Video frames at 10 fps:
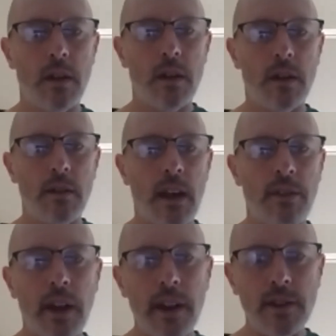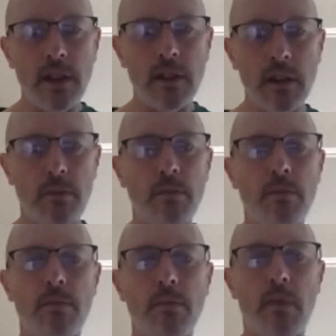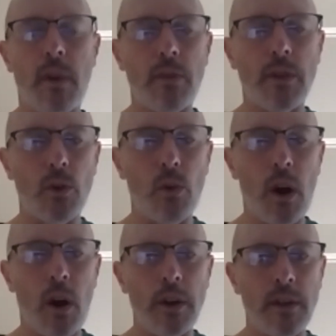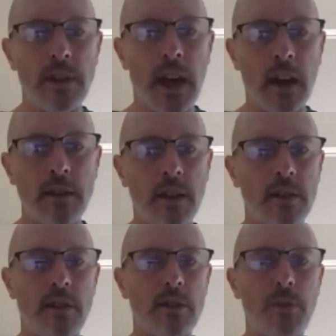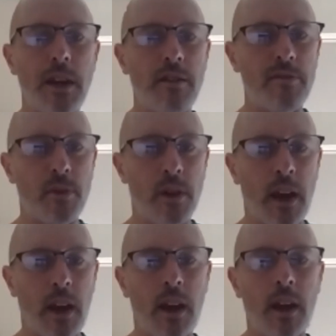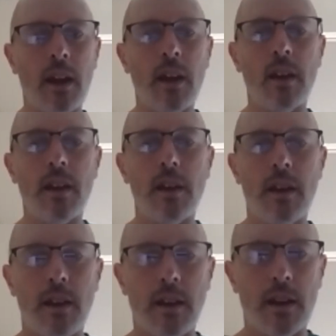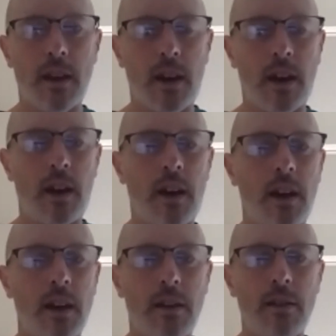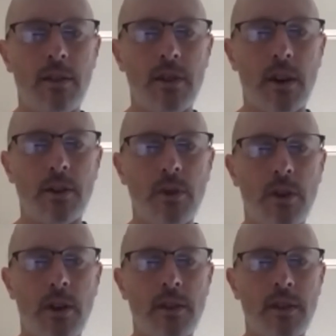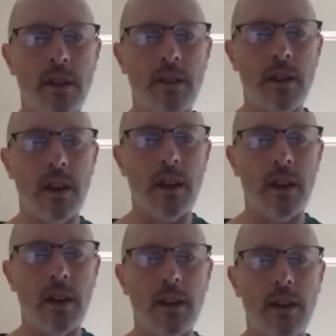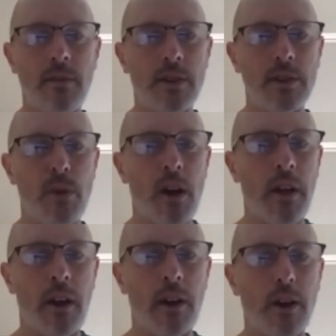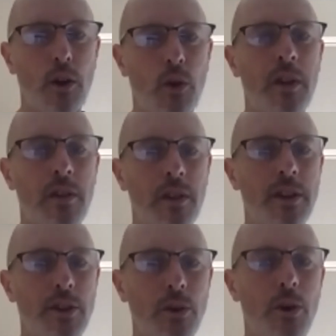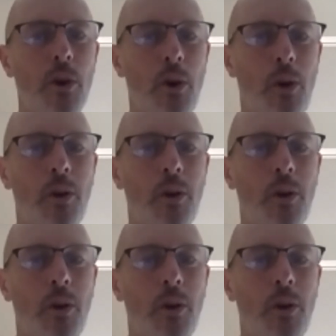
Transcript: the athleticism, uh, the quality of tactics, the speed of play, uh, you start to realize that uh, even a small error can quickly lead to a goal.